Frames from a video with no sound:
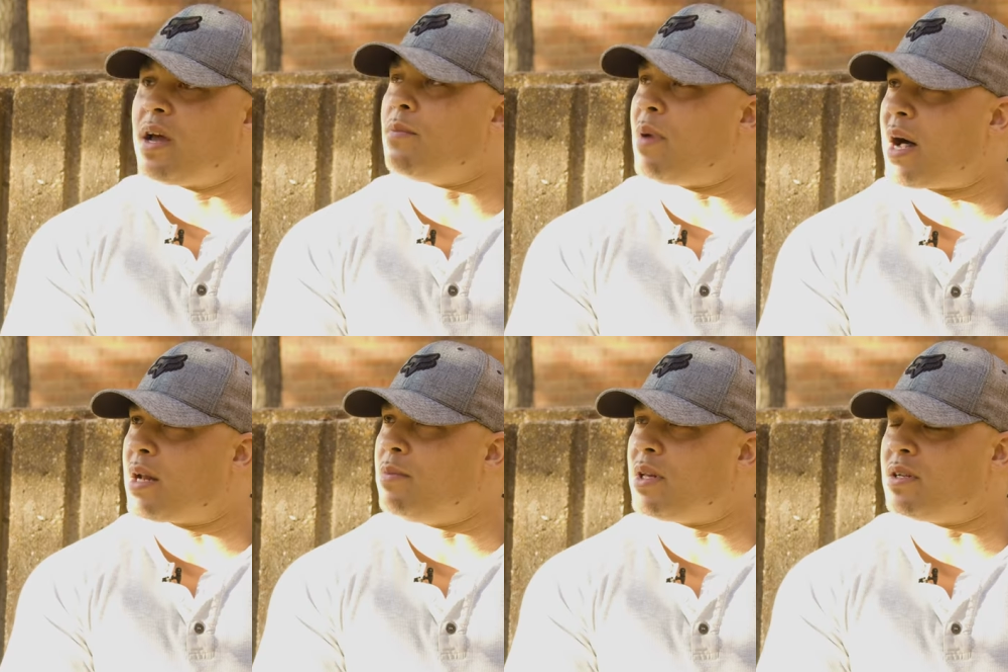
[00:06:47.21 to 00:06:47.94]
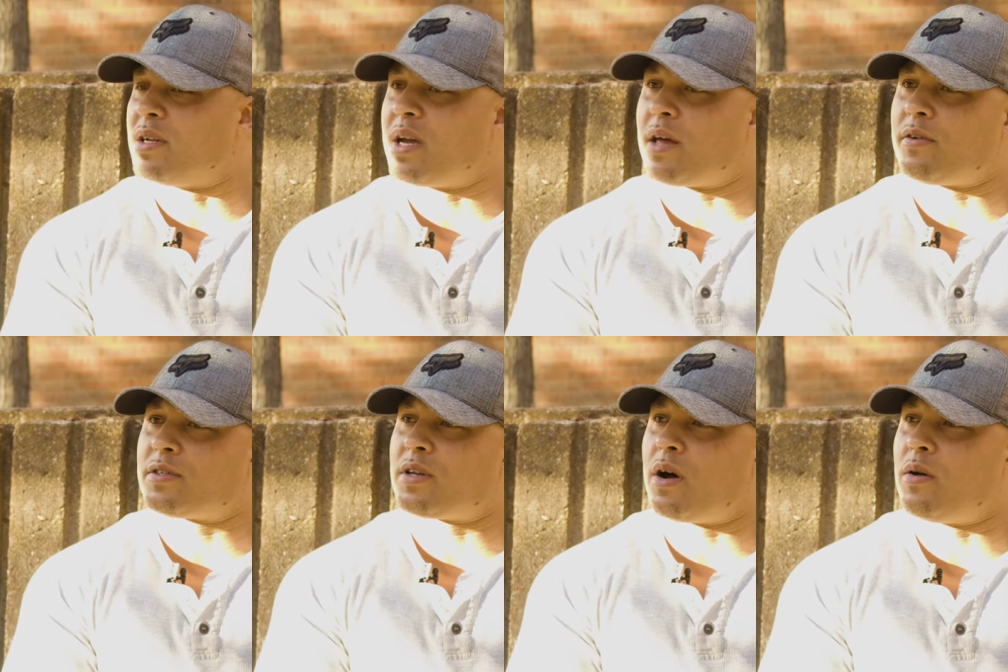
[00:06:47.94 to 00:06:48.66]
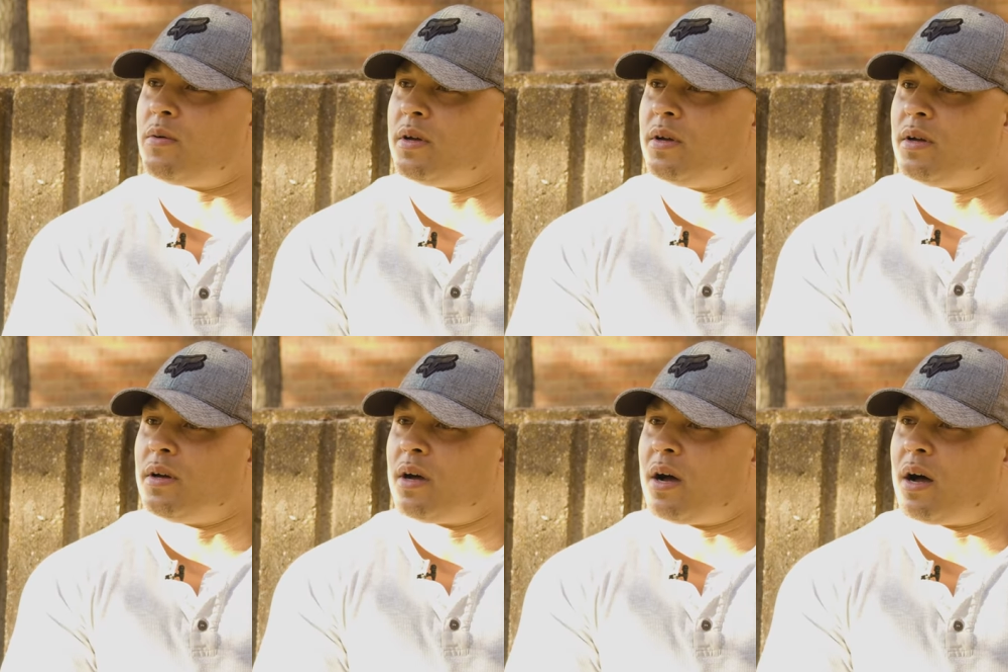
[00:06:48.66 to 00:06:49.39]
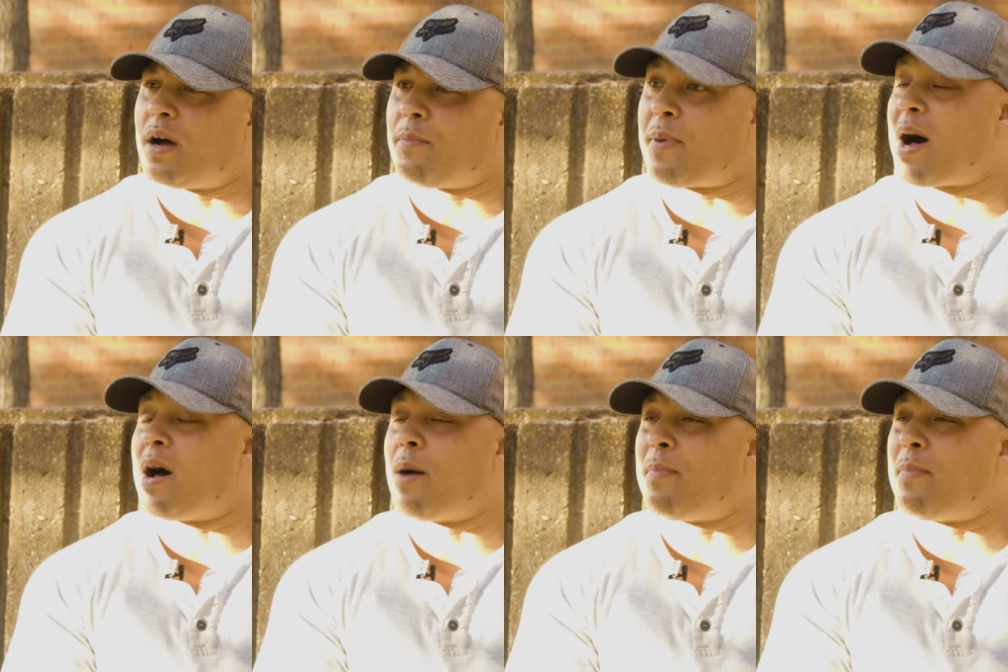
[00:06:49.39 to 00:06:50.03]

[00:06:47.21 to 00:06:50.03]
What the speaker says: and the bodybuilding together, so a